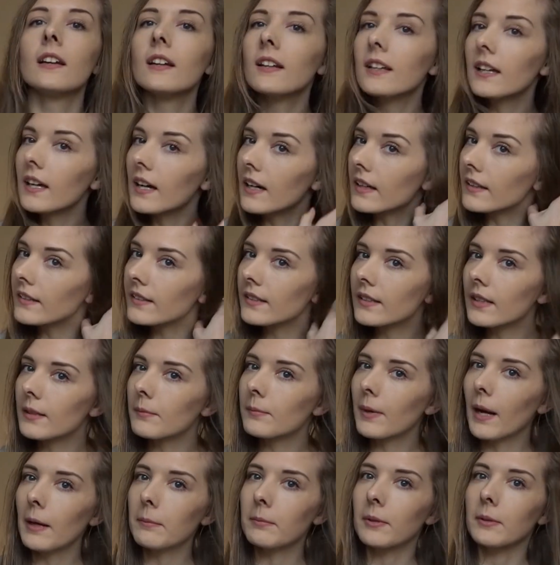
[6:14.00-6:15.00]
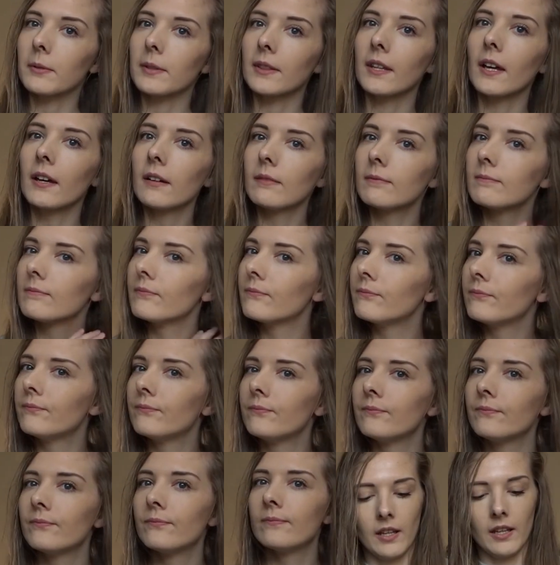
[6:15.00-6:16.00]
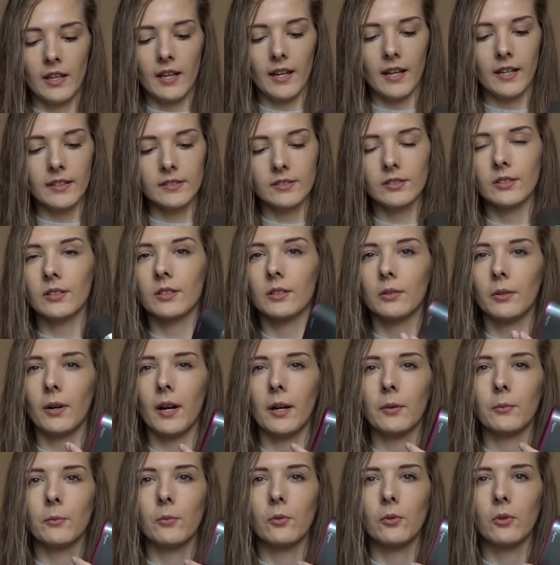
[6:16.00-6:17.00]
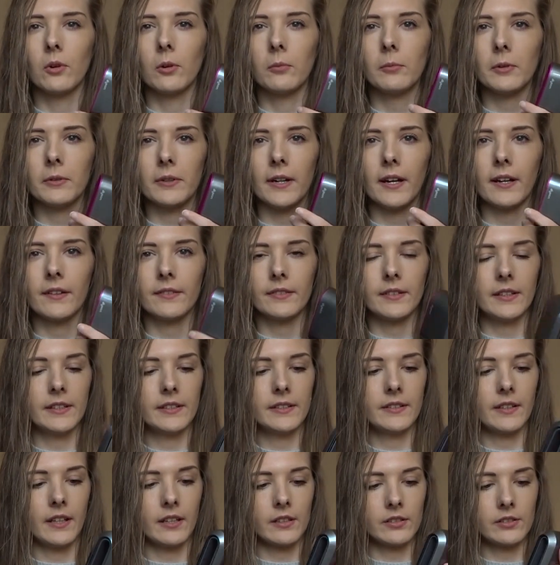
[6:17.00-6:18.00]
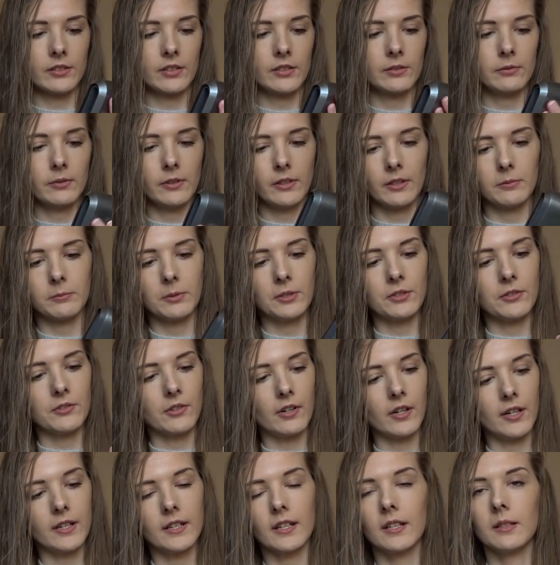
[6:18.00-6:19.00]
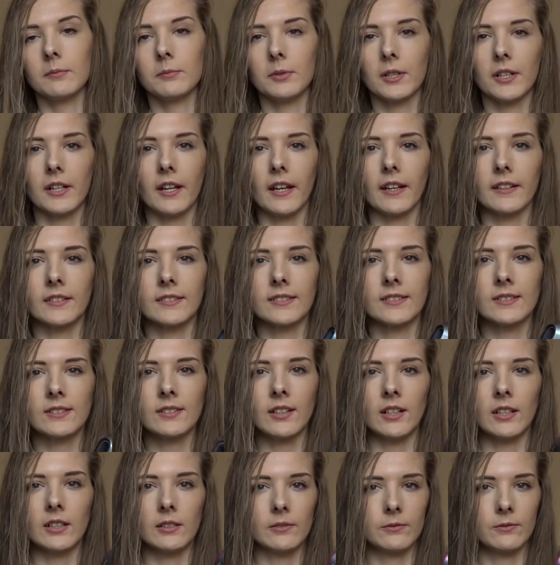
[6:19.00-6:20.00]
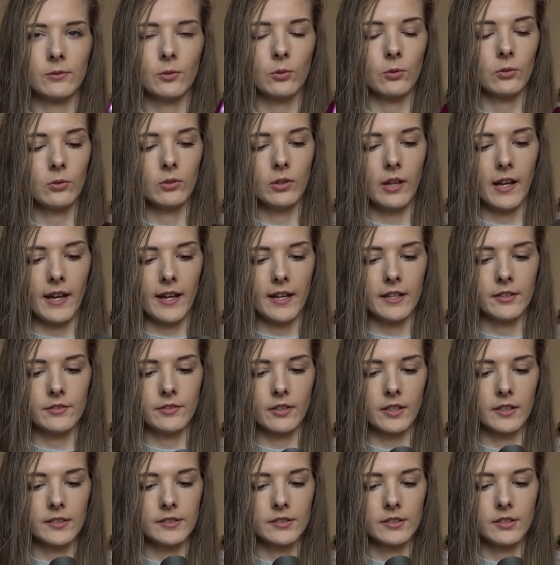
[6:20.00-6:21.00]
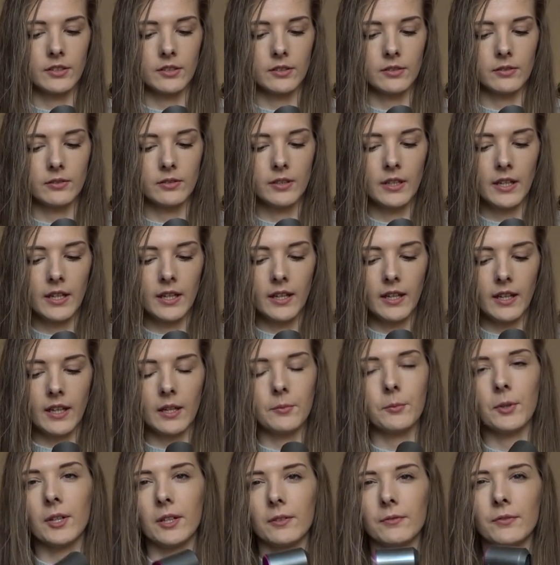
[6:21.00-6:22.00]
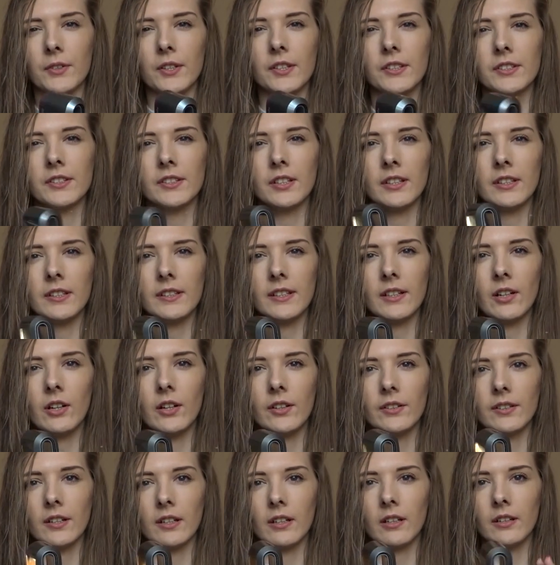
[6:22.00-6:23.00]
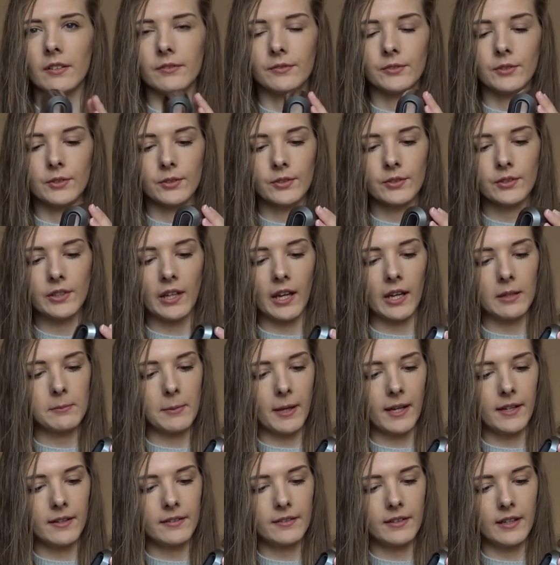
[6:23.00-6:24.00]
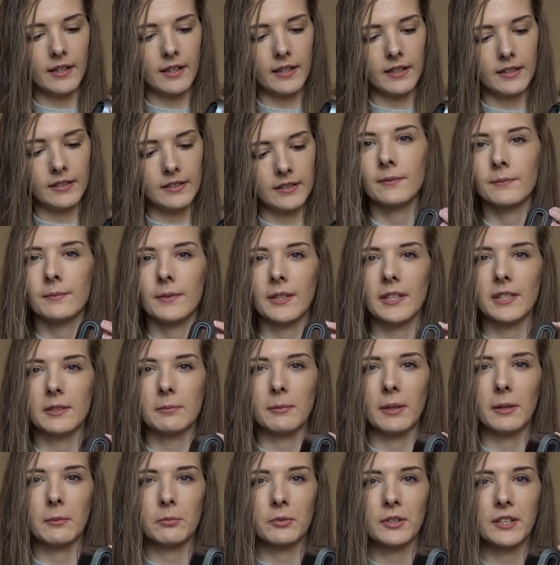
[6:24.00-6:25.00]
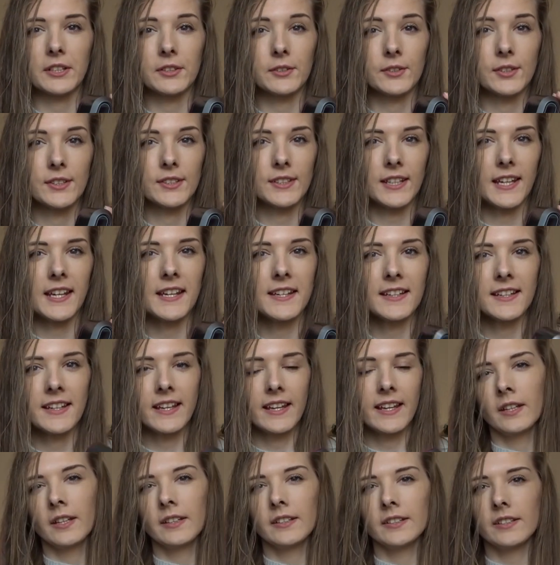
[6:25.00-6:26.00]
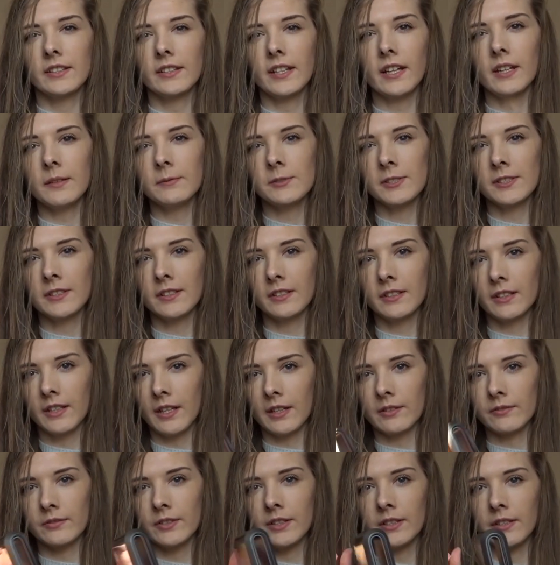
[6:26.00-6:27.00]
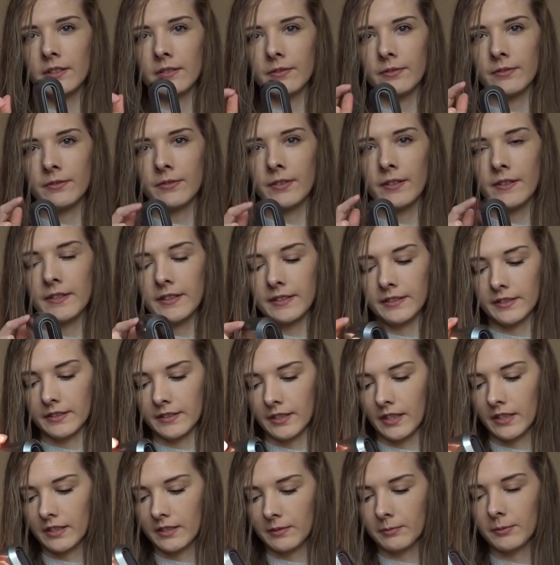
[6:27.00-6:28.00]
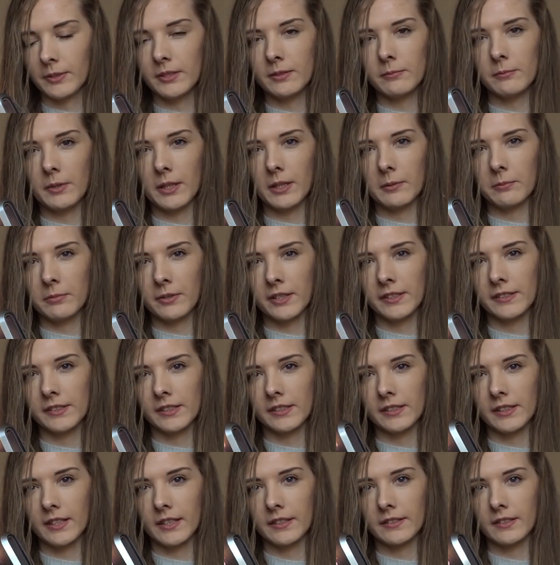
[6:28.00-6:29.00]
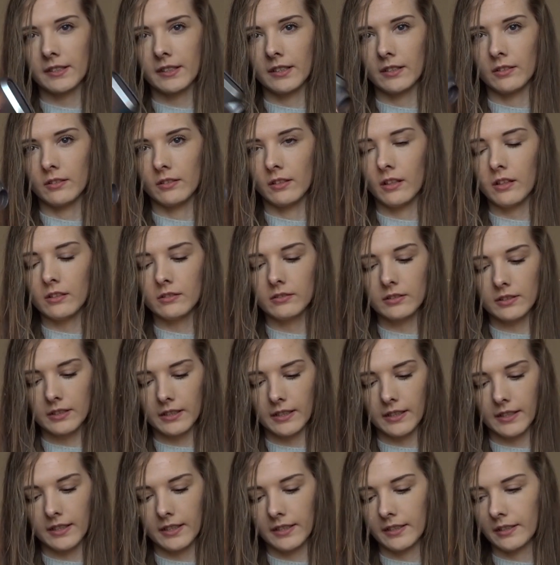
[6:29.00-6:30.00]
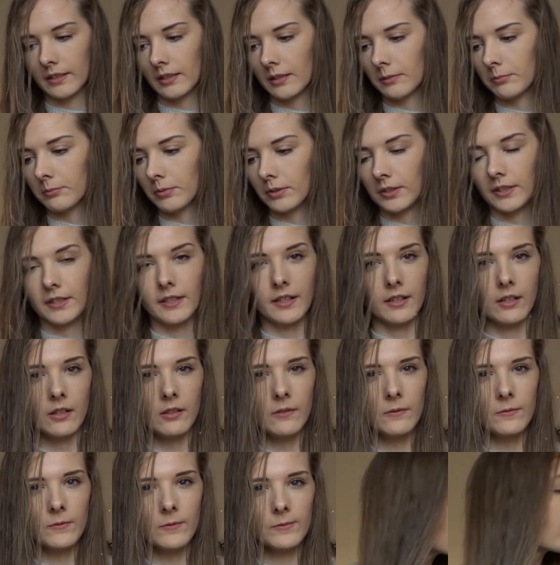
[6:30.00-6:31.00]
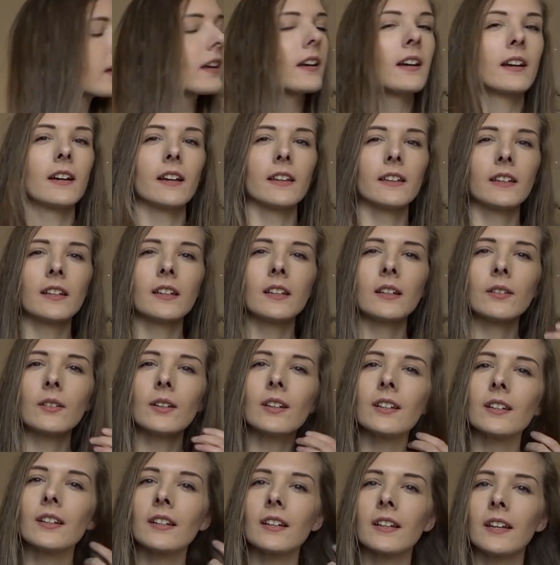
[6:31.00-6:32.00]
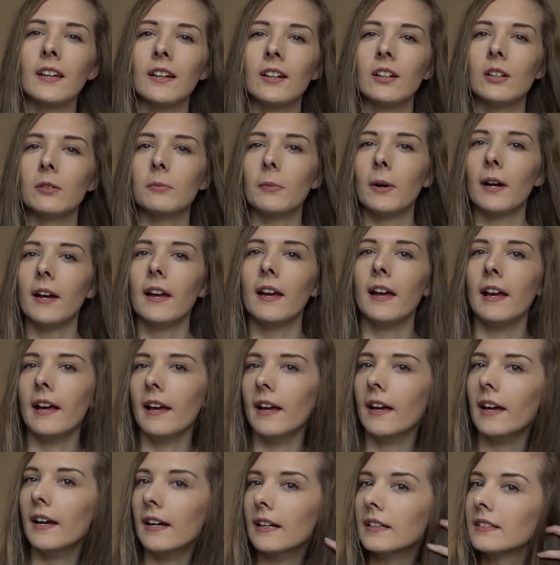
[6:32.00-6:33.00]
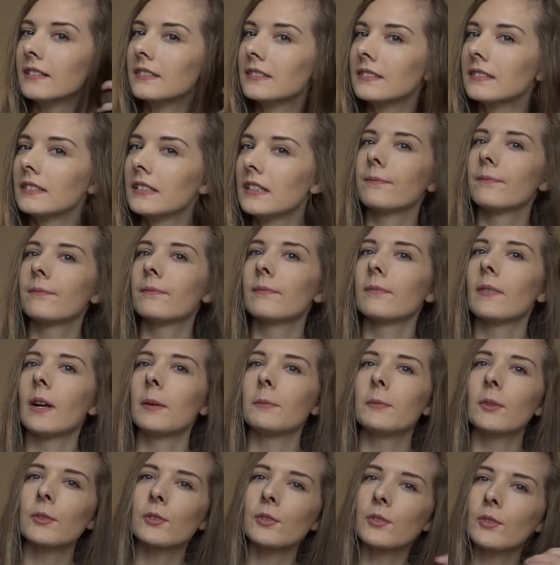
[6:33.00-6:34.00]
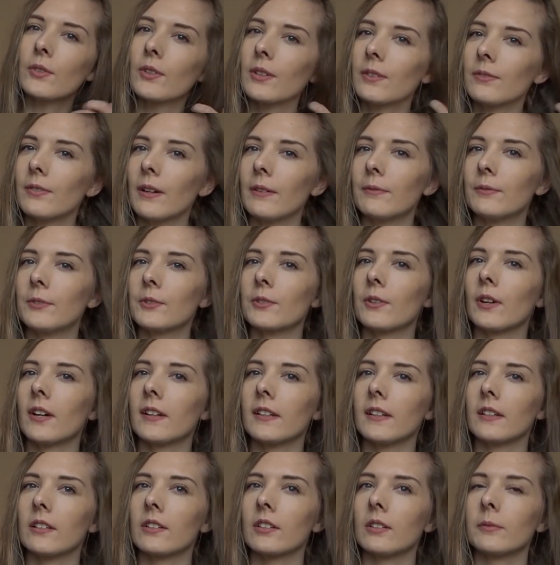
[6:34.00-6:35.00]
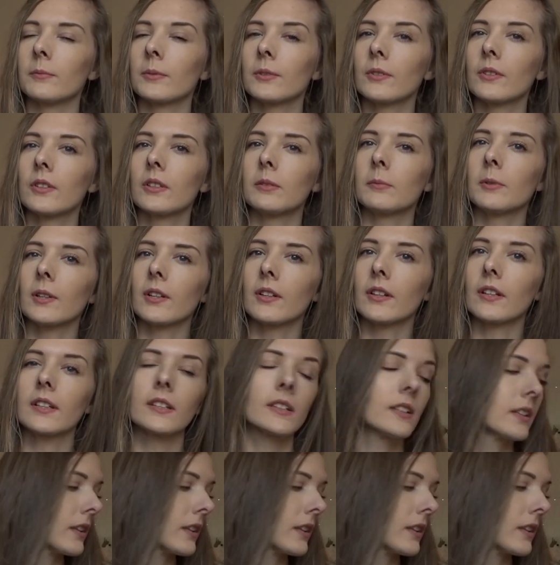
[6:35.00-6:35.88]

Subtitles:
yeah, I'm happy with that. It has got quite warm around this section when I've been drying it, but I guess kind of all hairdryers do. And when I first turned it on, a lot of dust came out and it smelled pretty dusty. So now I'm just going to get rid of this attachment by pressing down the little lock and pulling it off. I think I'm going to curl my hair. I'm not sure if I've dried it too much, to be honest,